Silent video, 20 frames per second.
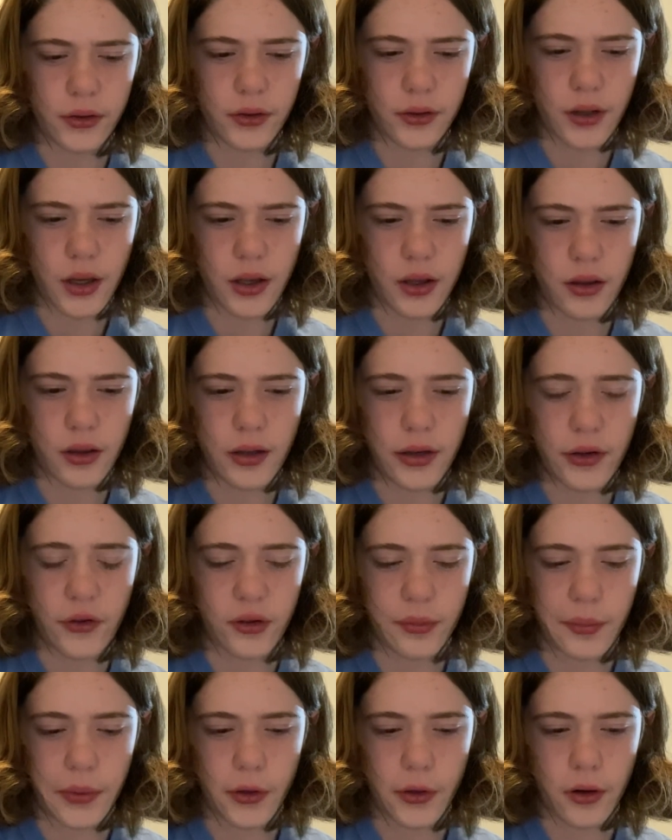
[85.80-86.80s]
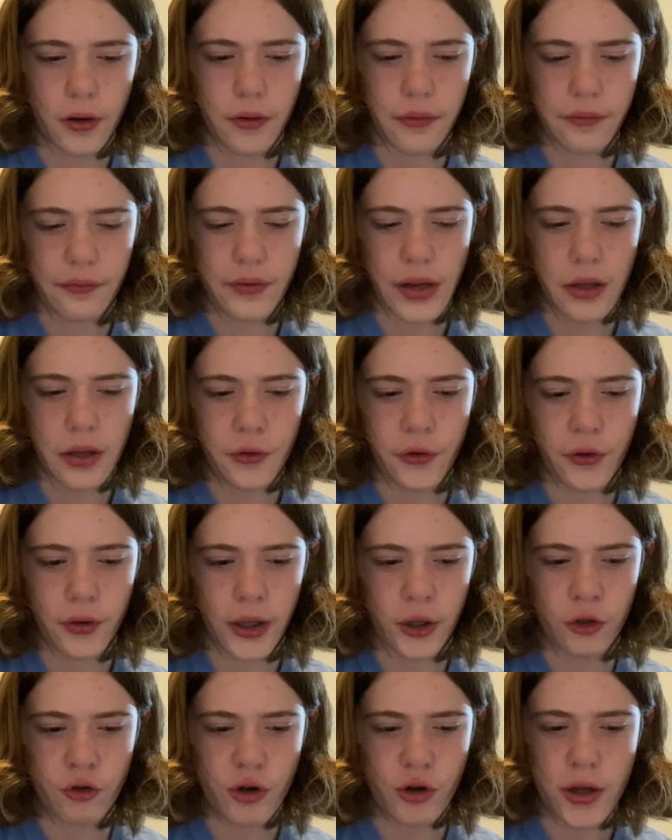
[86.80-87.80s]
like the similar valence
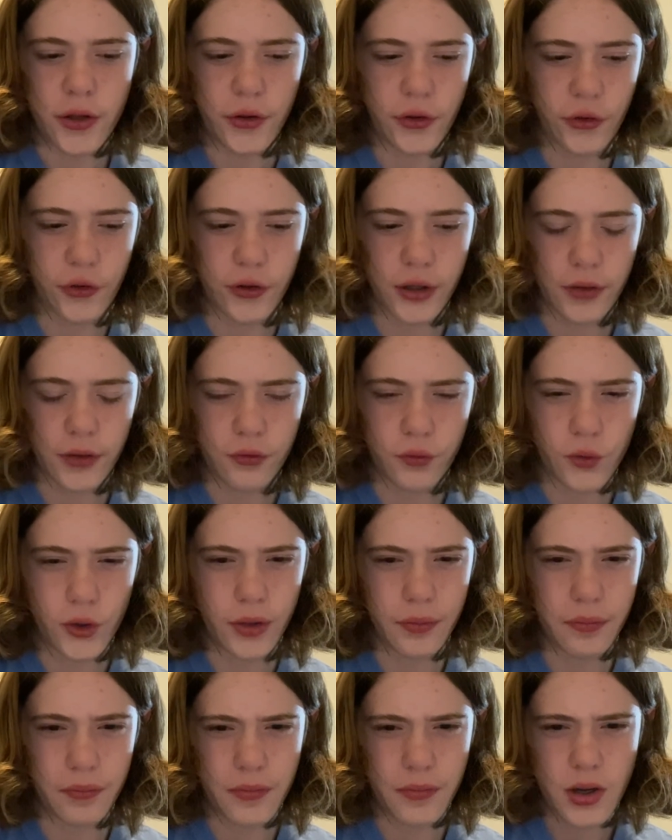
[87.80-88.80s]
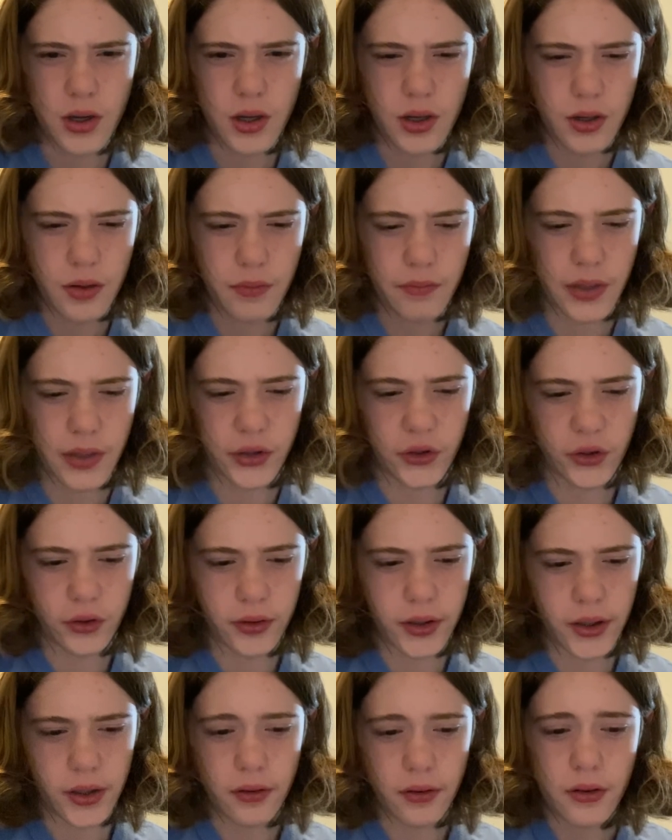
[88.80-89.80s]
electrons and stuff would
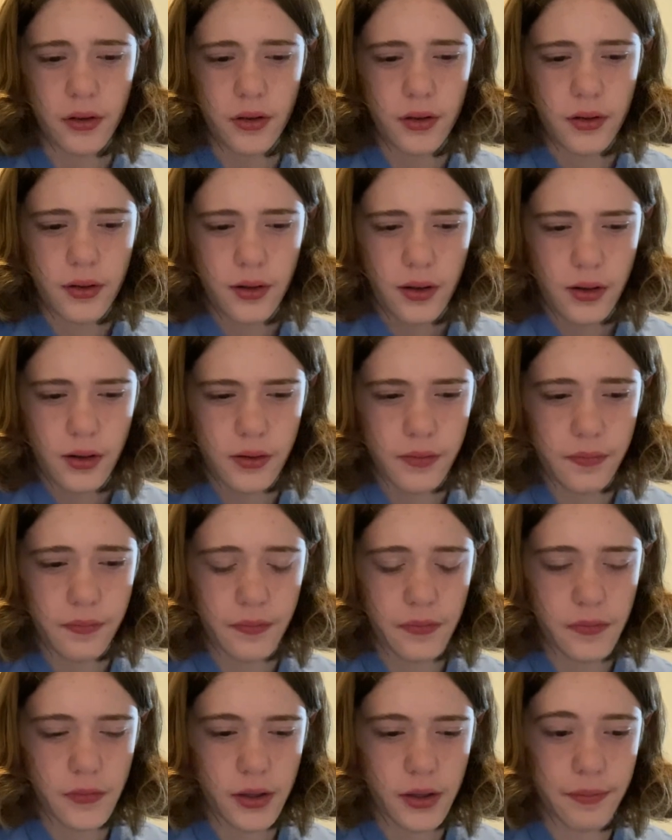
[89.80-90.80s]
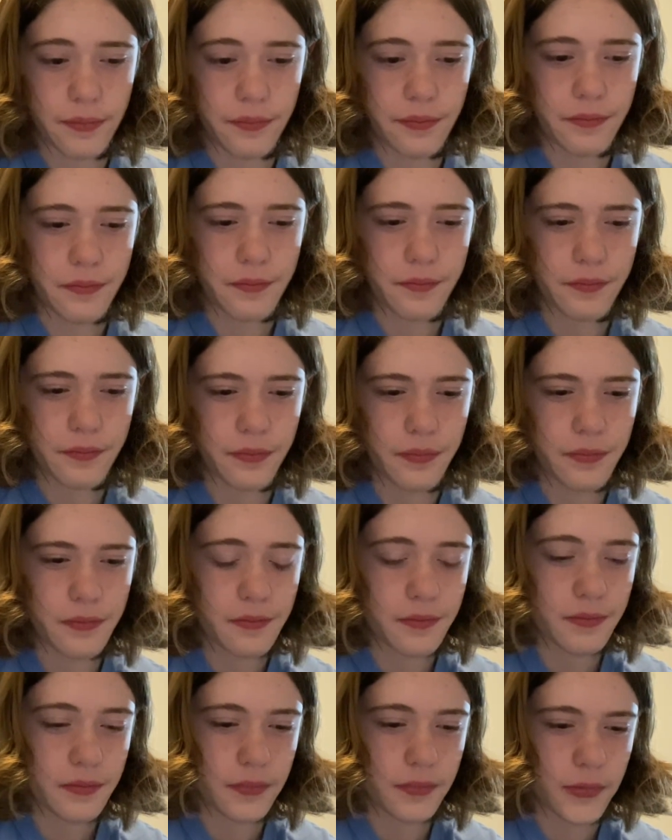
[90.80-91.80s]
basically um,
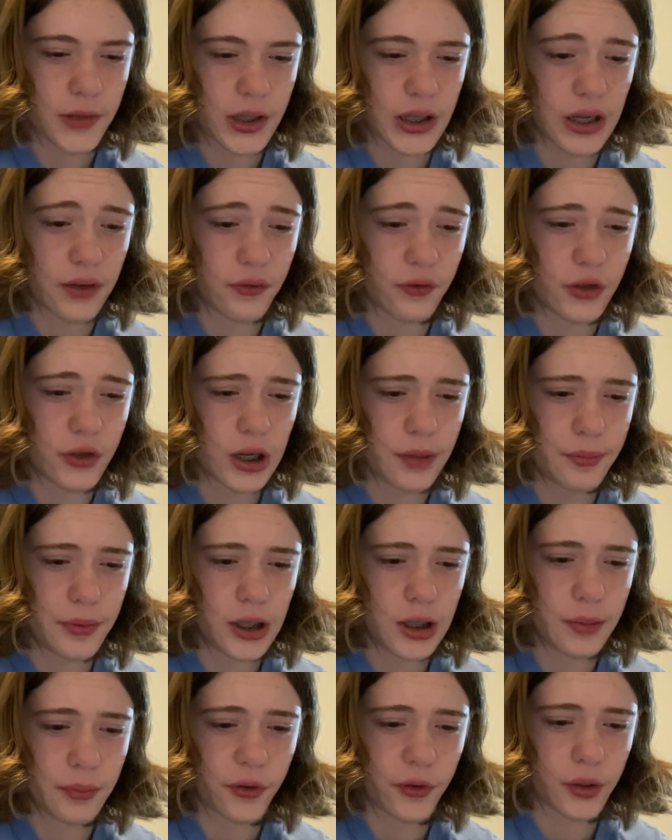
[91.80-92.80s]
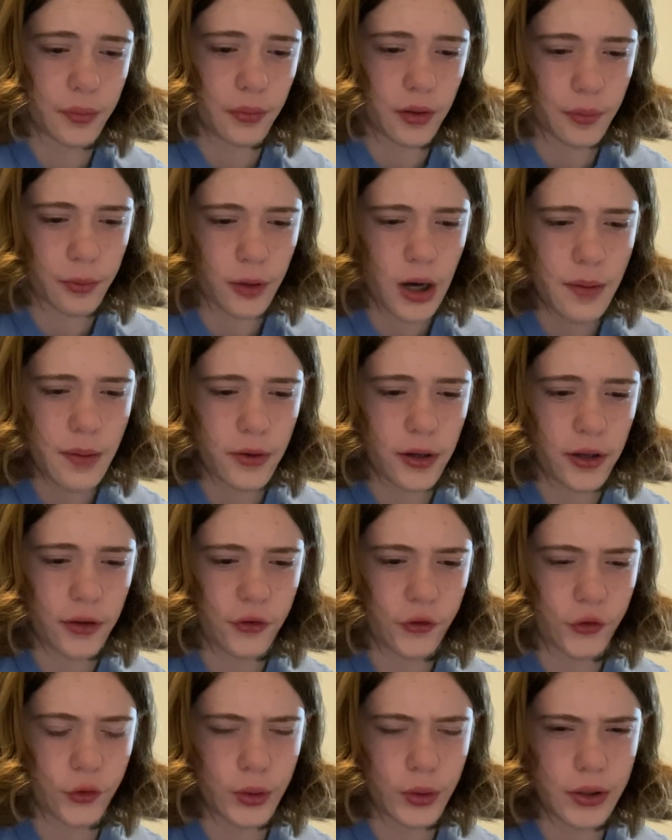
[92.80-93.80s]
give dubnium similar properties
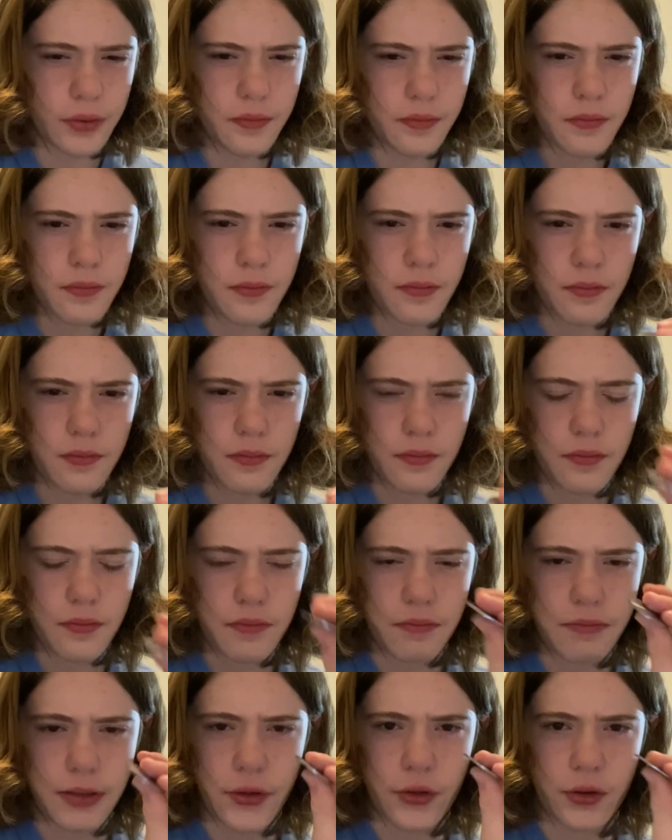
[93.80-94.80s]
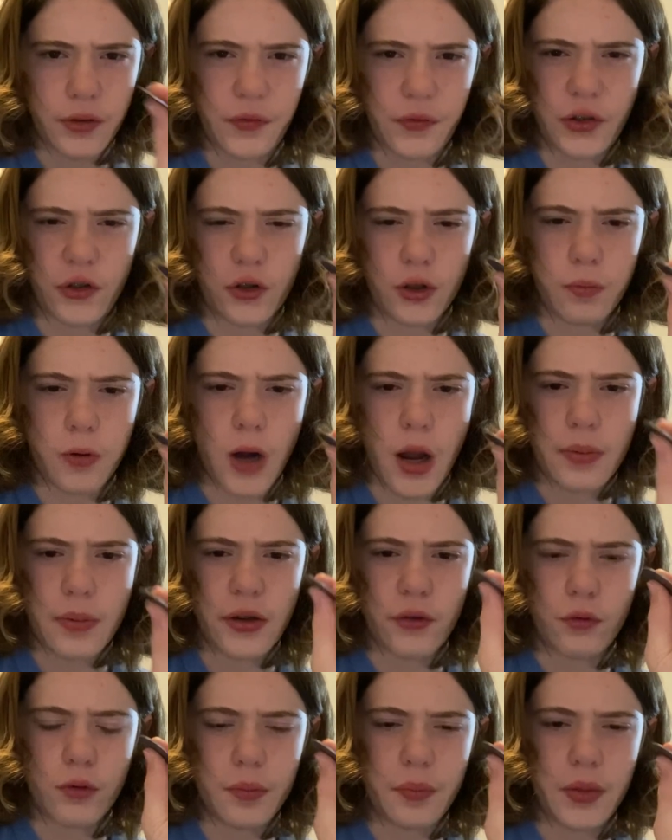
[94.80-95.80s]
to it, but their physical
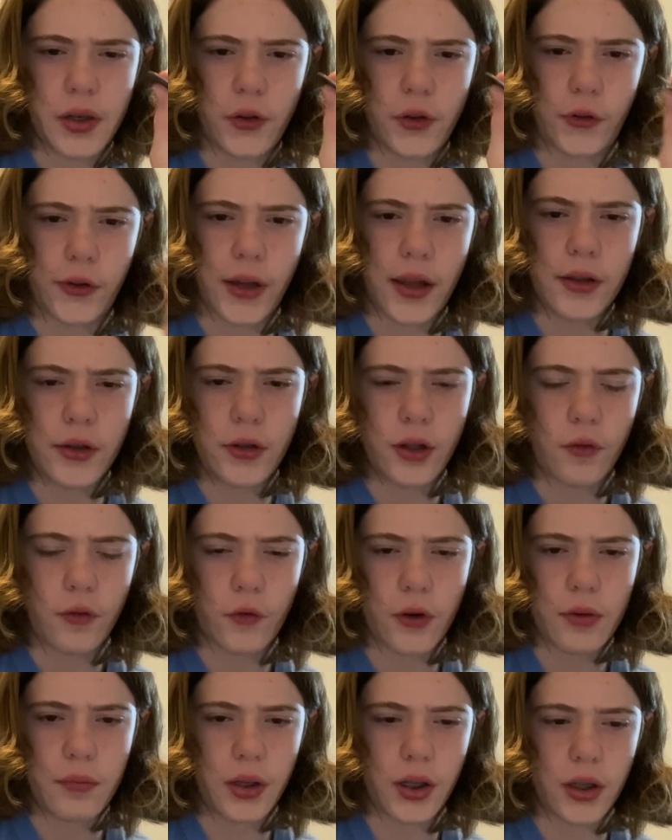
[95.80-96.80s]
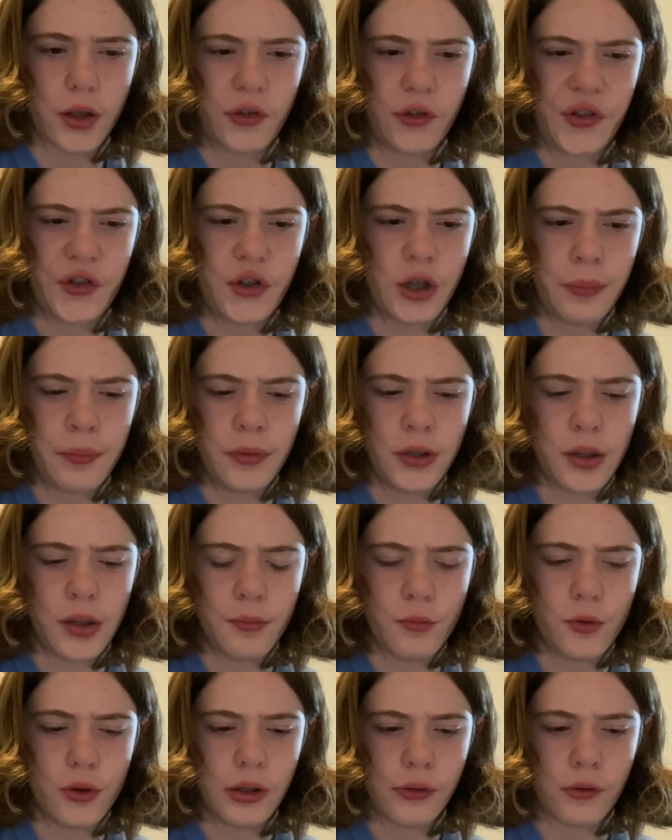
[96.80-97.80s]
properties would be slightly different because
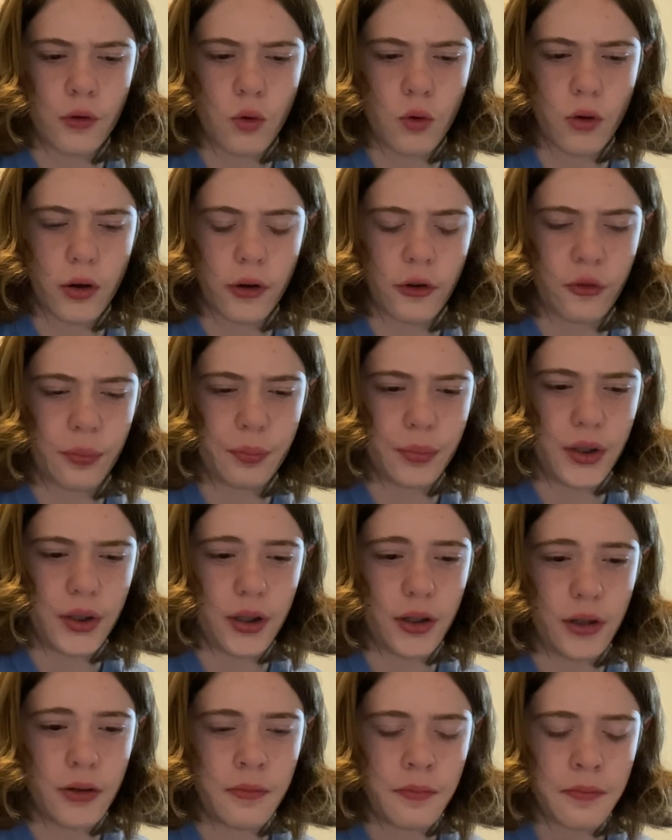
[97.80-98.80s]
dubnium would, of course, be